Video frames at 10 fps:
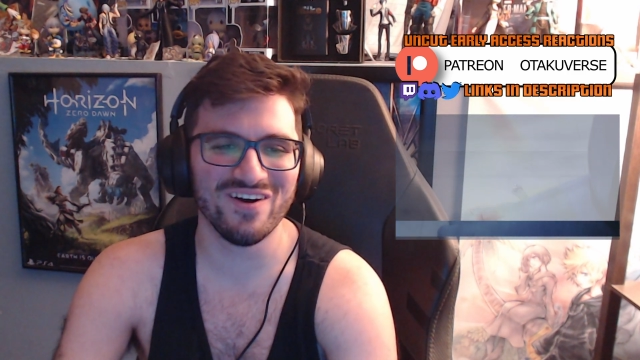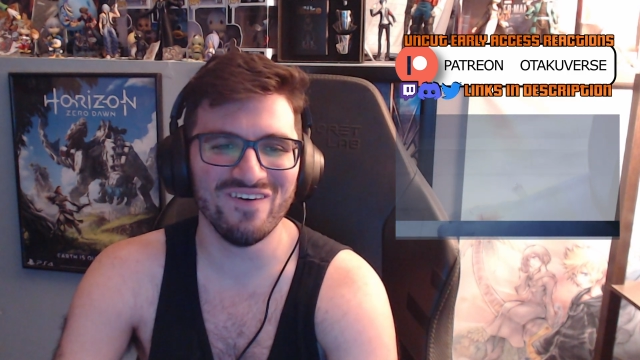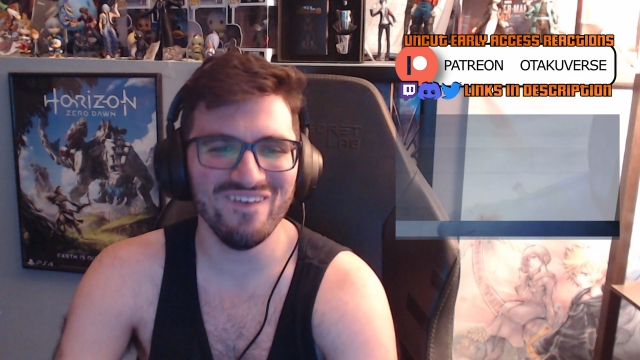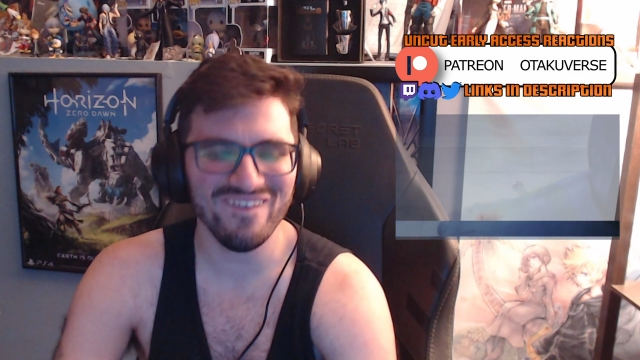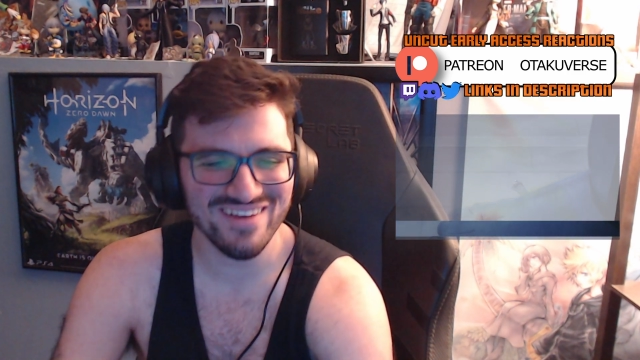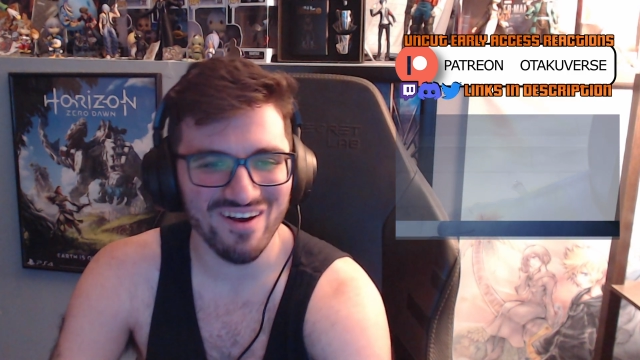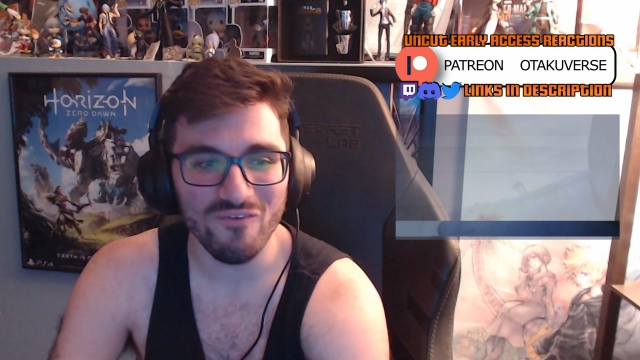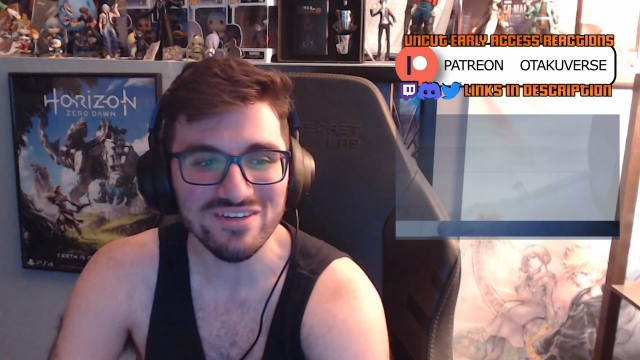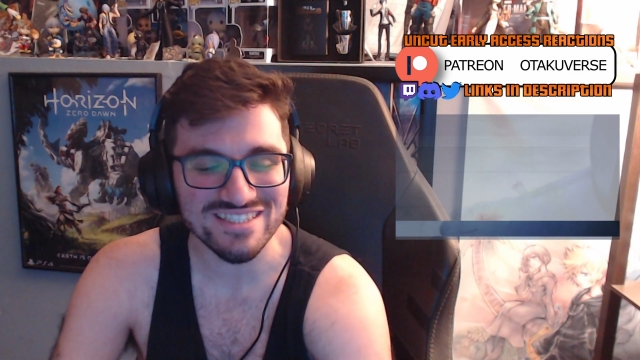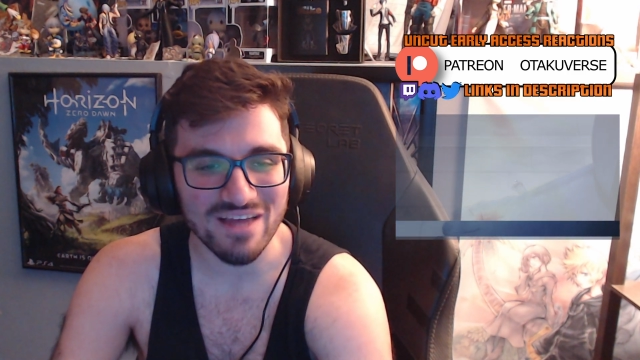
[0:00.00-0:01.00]
cool.
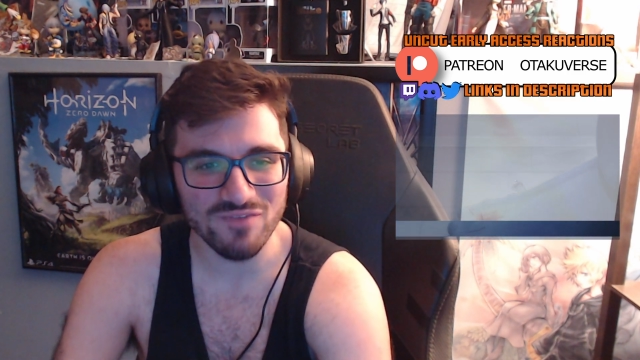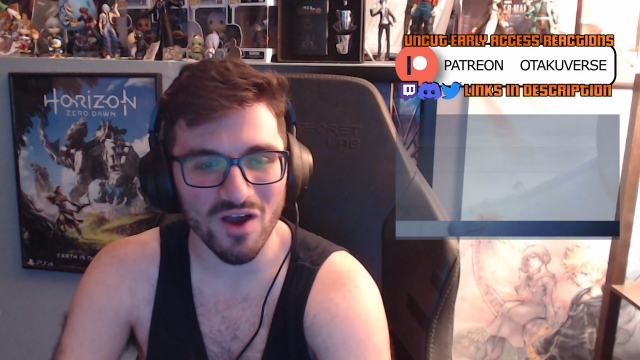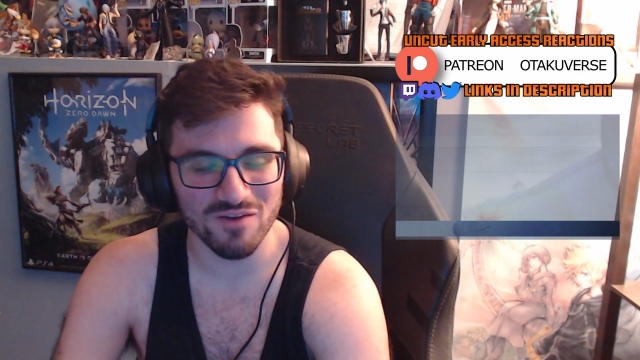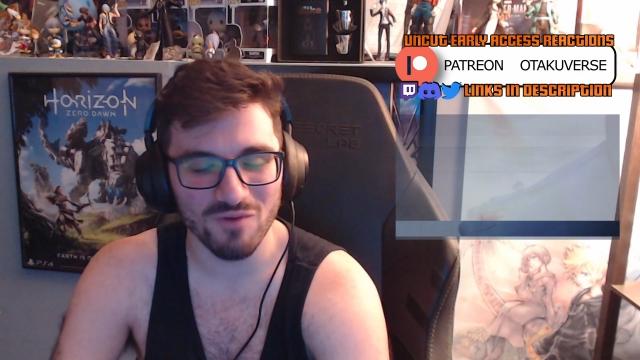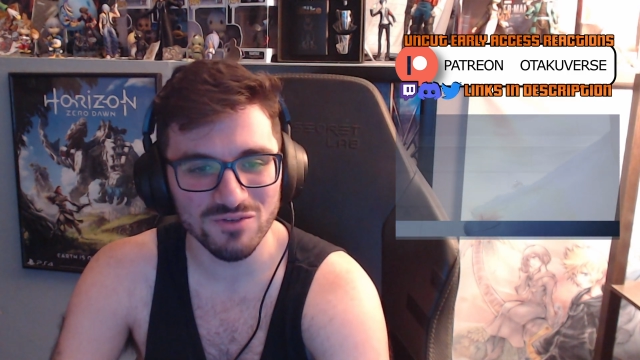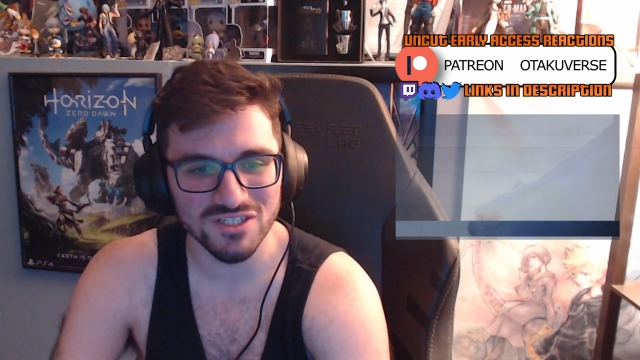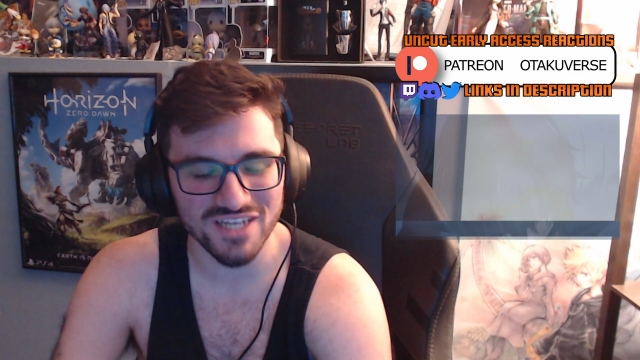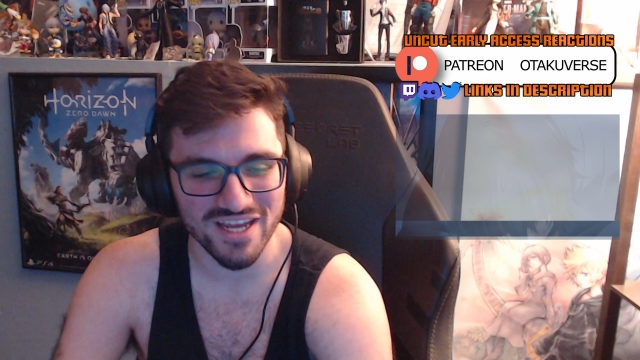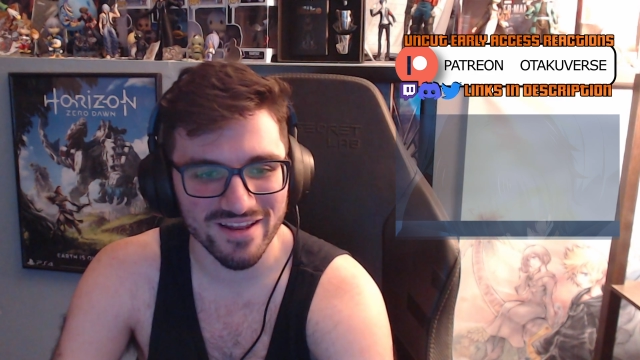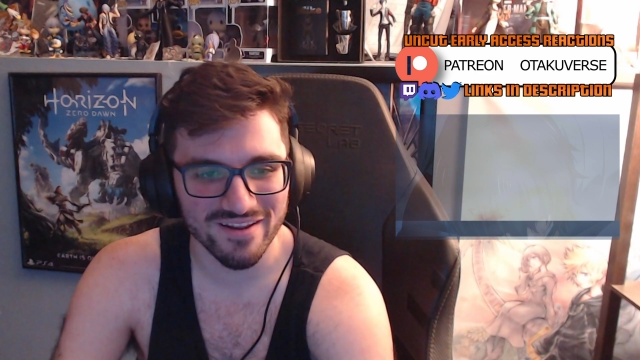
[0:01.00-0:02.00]
oh, he stepped on him. Oh
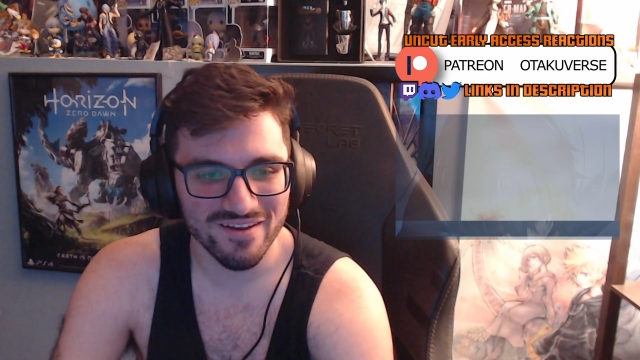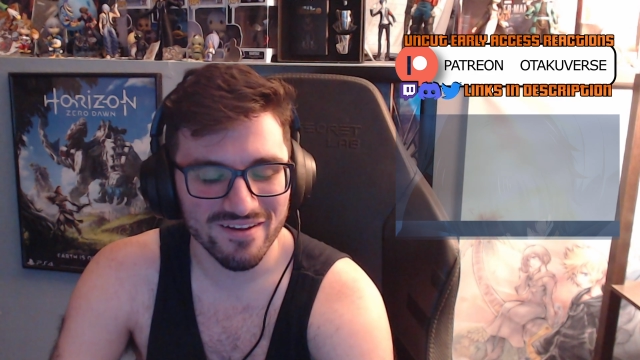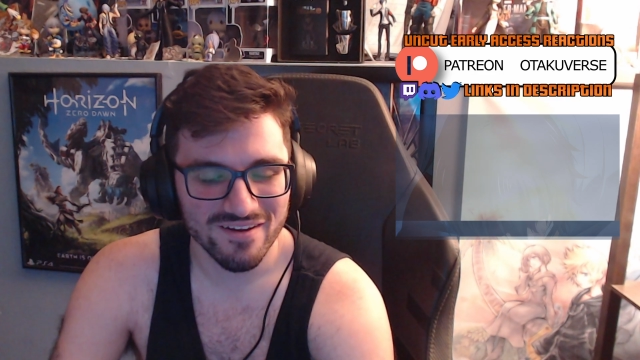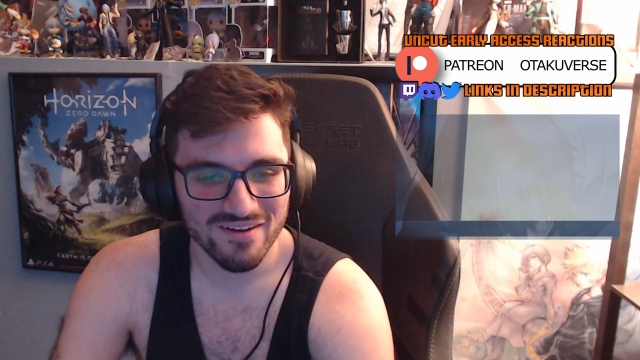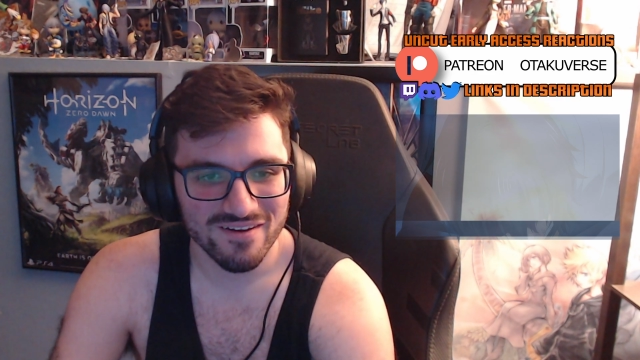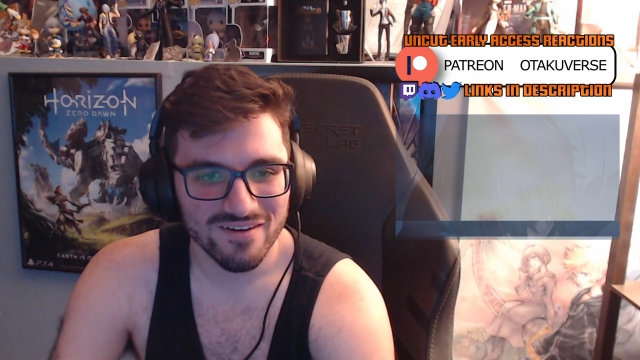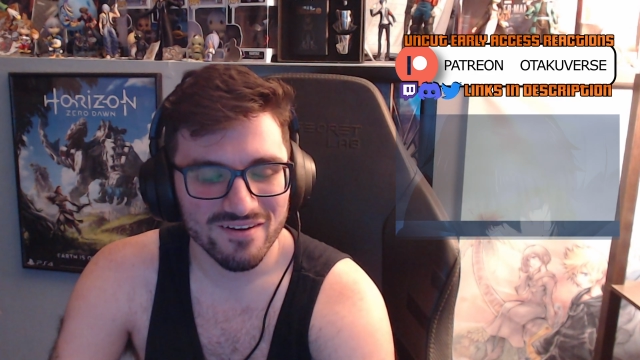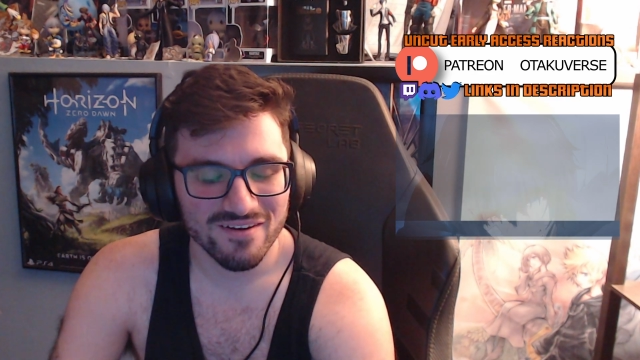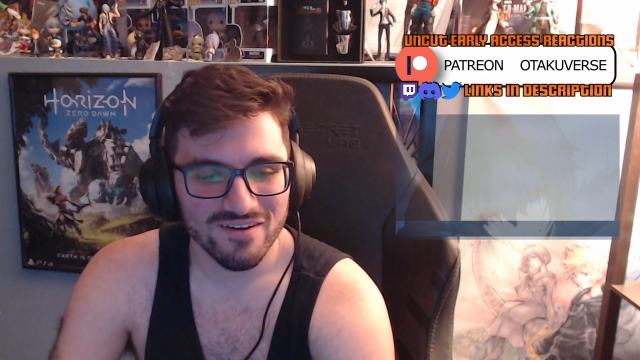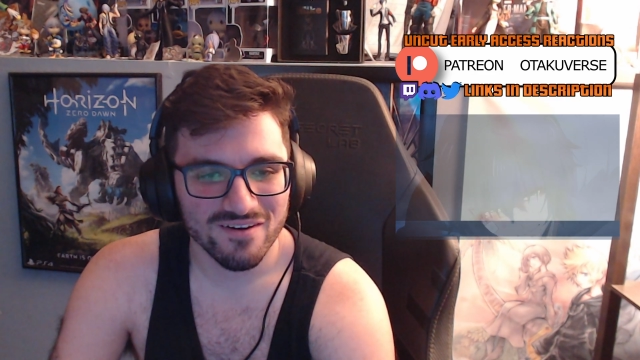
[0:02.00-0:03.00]
shit.
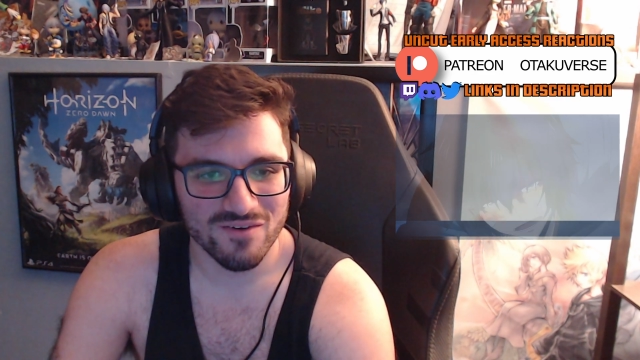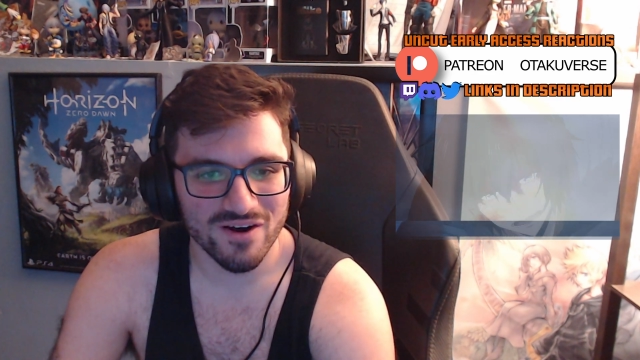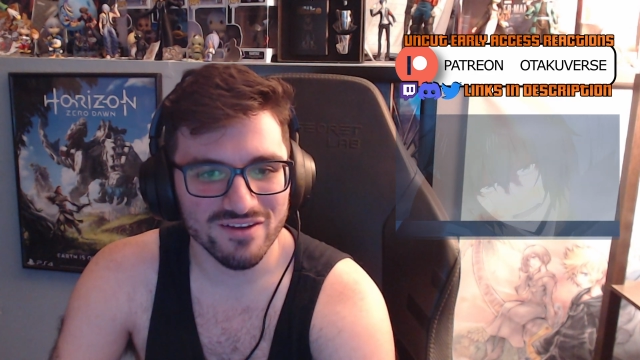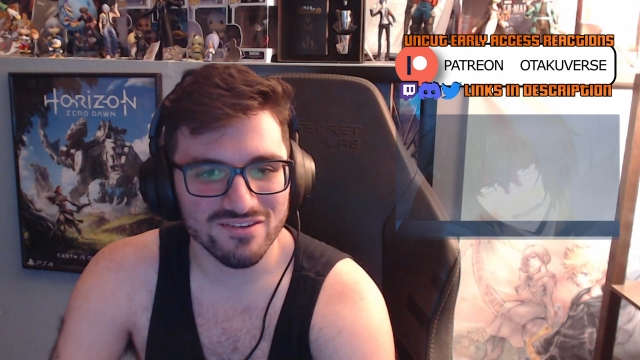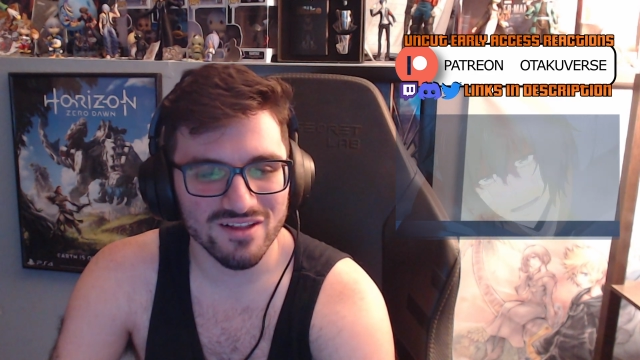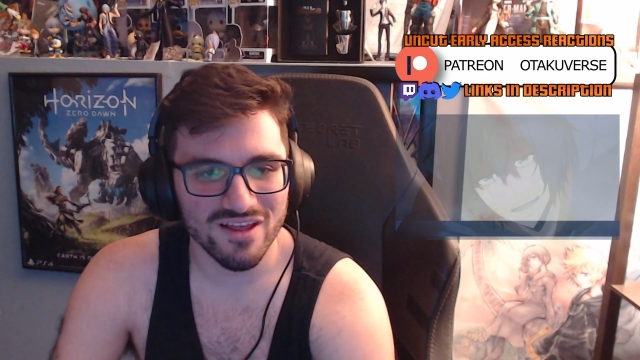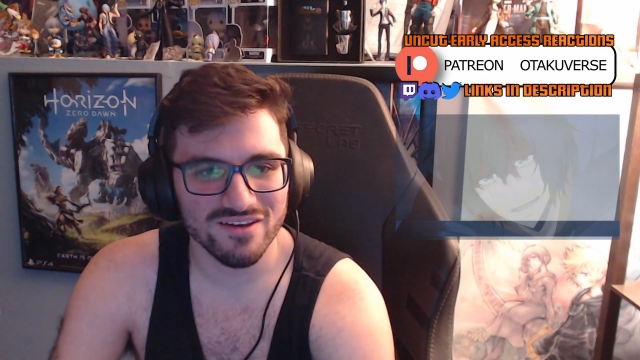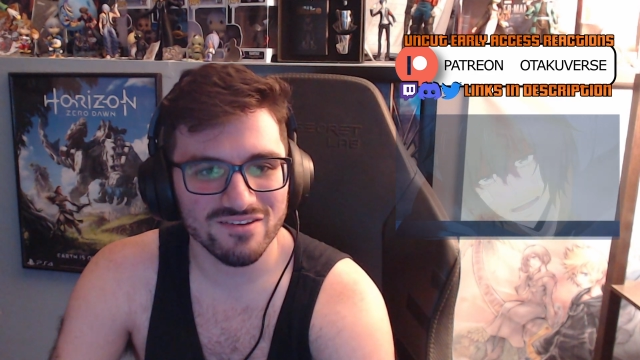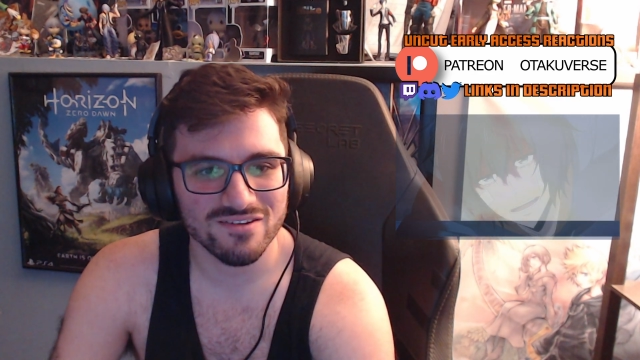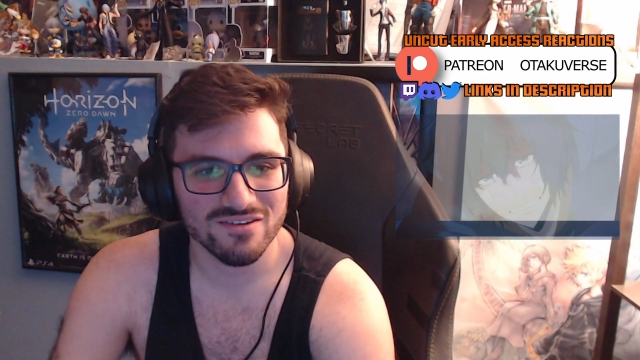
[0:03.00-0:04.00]
Right in his legs.